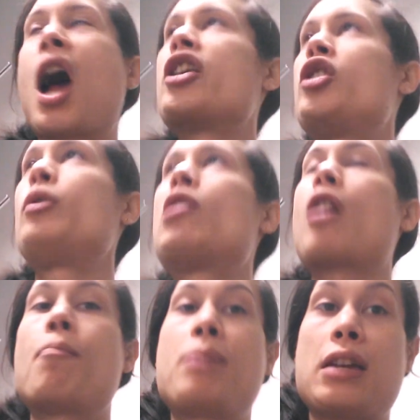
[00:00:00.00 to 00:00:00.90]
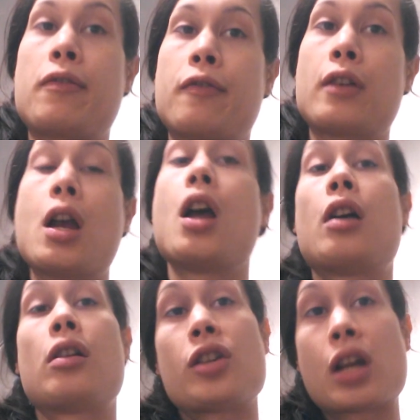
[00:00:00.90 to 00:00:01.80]
I do eat ground beef
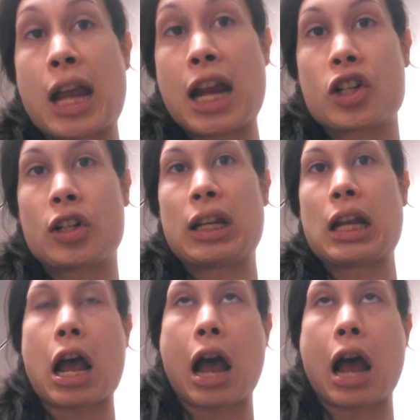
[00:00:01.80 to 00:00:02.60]
occasionally.